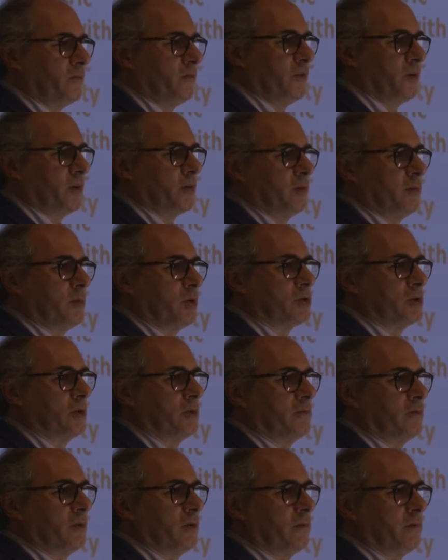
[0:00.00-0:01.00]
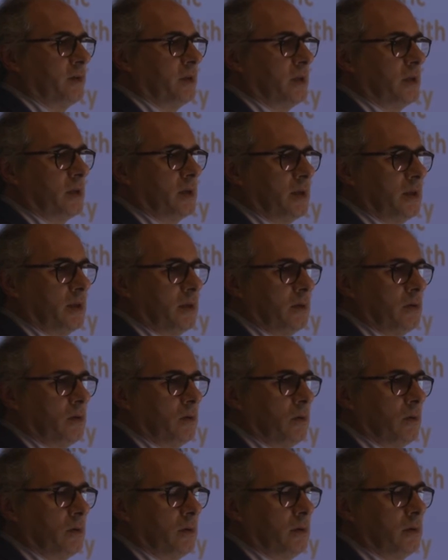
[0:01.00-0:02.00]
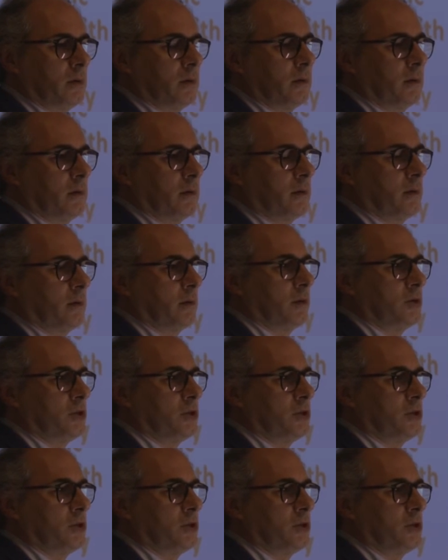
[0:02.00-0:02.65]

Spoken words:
very much involved in clinical